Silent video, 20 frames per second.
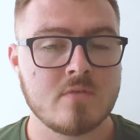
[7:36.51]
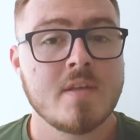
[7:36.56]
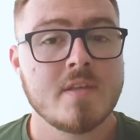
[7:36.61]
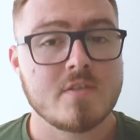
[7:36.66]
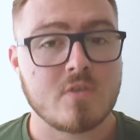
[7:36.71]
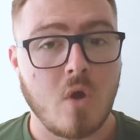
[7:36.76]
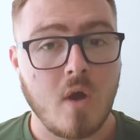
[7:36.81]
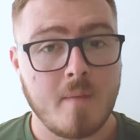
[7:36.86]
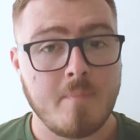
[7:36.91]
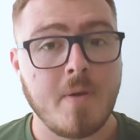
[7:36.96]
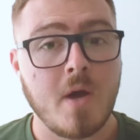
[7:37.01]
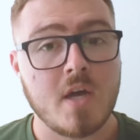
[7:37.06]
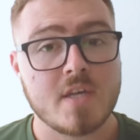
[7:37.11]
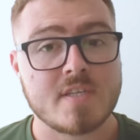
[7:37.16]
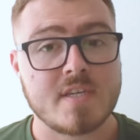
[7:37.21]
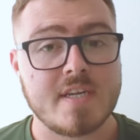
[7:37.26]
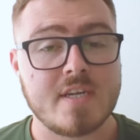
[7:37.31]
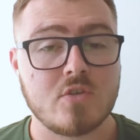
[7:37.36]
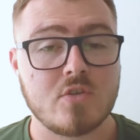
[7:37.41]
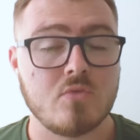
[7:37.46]
So I
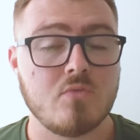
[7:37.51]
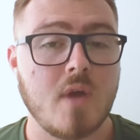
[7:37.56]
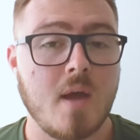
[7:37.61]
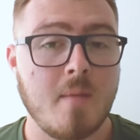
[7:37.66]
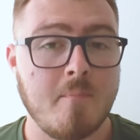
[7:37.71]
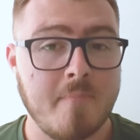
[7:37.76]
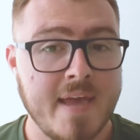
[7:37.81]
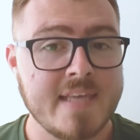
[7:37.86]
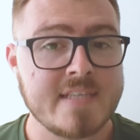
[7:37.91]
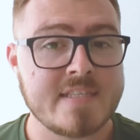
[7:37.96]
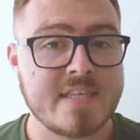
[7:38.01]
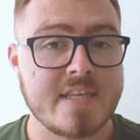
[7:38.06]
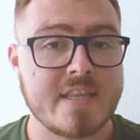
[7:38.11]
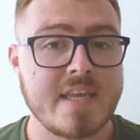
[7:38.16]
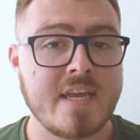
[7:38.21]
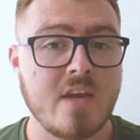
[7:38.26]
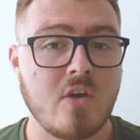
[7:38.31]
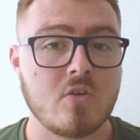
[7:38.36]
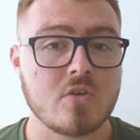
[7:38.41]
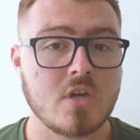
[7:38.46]
personally do
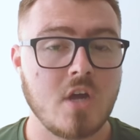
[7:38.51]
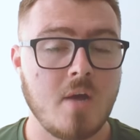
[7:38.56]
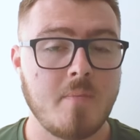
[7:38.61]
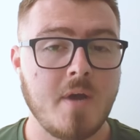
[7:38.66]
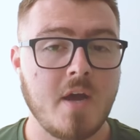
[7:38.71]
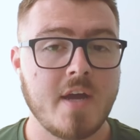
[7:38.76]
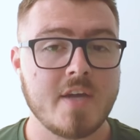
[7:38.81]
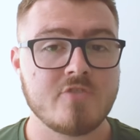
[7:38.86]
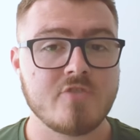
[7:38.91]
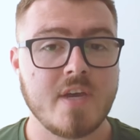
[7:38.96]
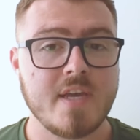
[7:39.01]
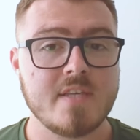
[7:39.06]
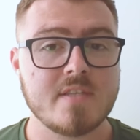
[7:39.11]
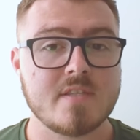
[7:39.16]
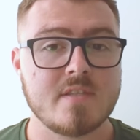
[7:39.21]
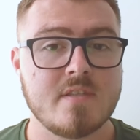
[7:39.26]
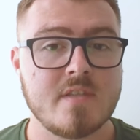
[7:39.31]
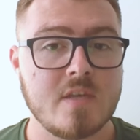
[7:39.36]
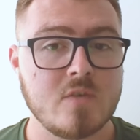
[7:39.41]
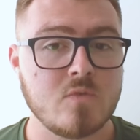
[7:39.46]
amazingly on
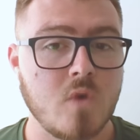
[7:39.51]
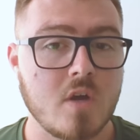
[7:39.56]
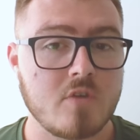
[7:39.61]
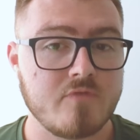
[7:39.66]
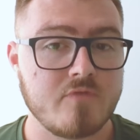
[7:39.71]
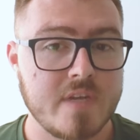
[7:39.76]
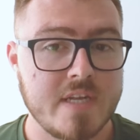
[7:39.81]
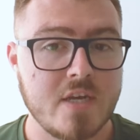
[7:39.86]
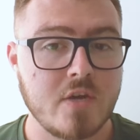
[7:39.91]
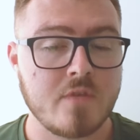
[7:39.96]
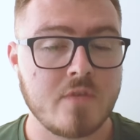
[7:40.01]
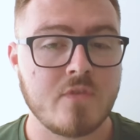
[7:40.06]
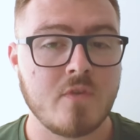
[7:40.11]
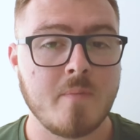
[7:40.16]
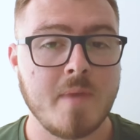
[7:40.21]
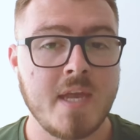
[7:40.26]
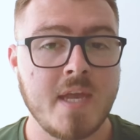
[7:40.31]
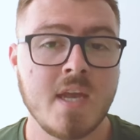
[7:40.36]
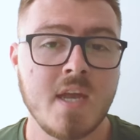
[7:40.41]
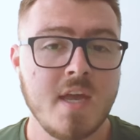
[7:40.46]
carbohydrates. These work really good for
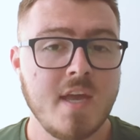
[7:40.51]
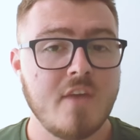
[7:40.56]
me.